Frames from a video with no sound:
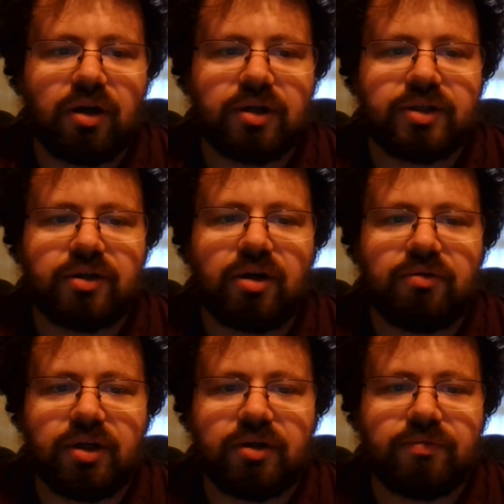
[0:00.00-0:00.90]

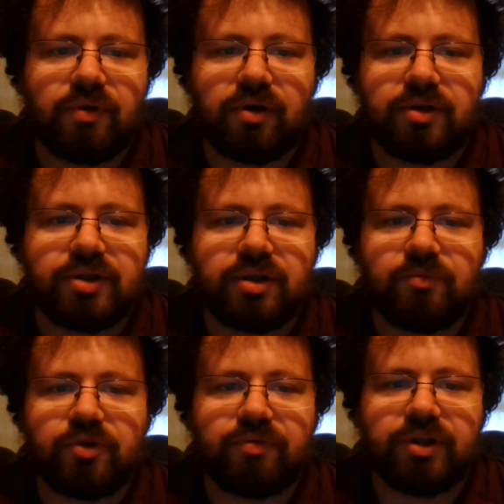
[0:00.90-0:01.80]
Ossola on
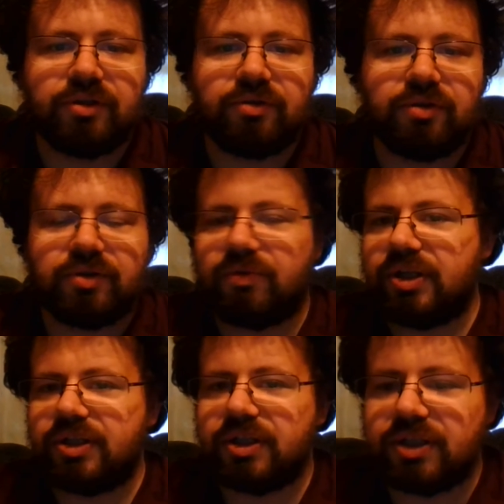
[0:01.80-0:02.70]
December 23rd,
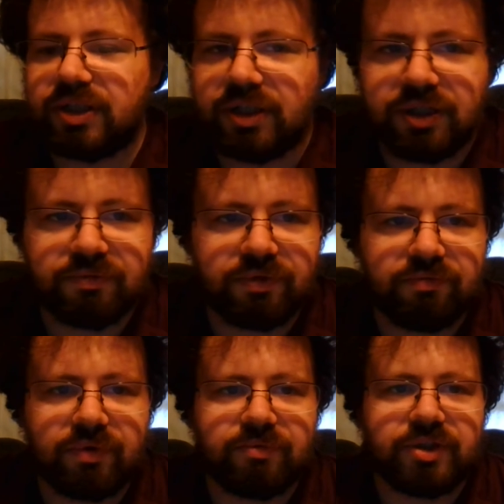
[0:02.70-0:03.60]
2016. I just
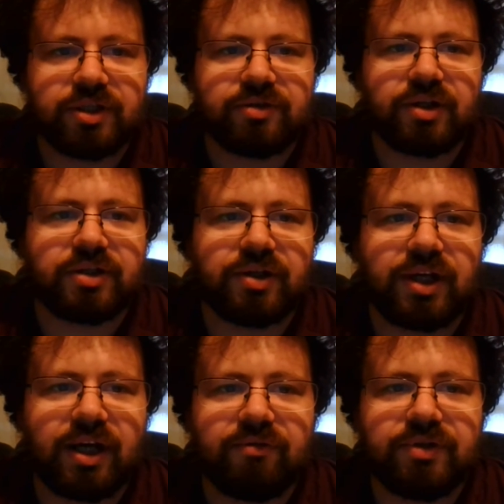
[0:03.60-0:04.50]
wanted to reference that. So that's
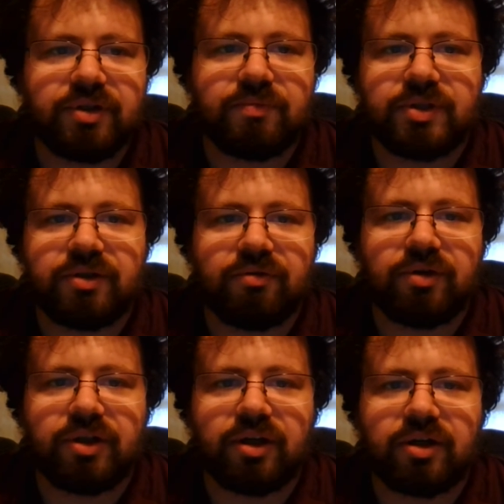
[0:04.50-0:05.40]
on
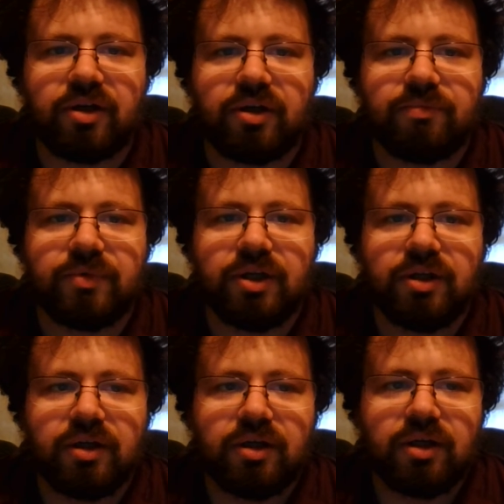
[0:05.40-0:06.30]
atlasobscura.com.
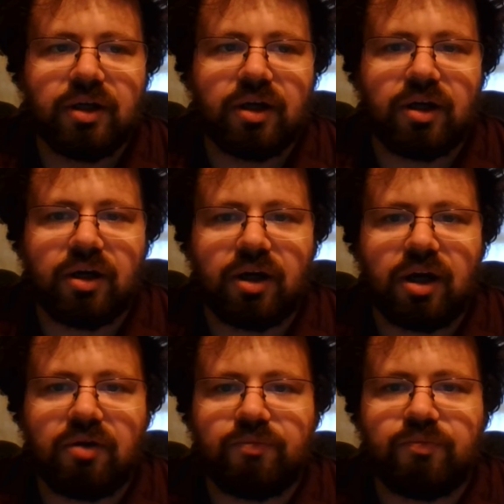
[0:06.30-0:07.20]
Uh,
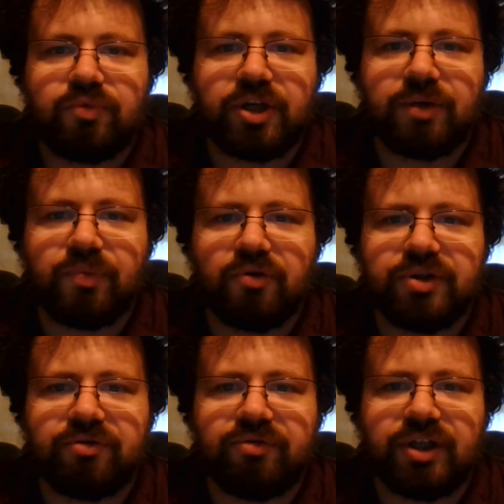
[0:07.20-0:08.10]
I'll t-
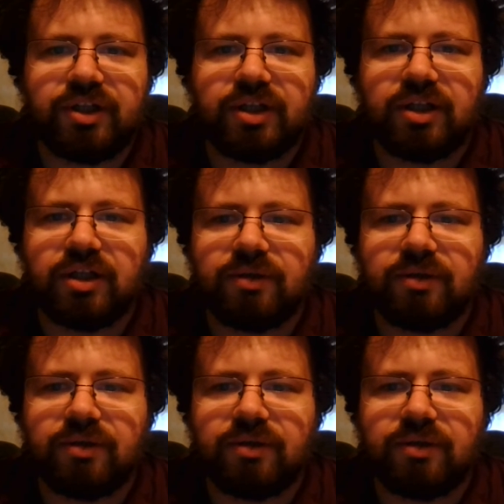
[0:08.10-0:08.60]
post a link.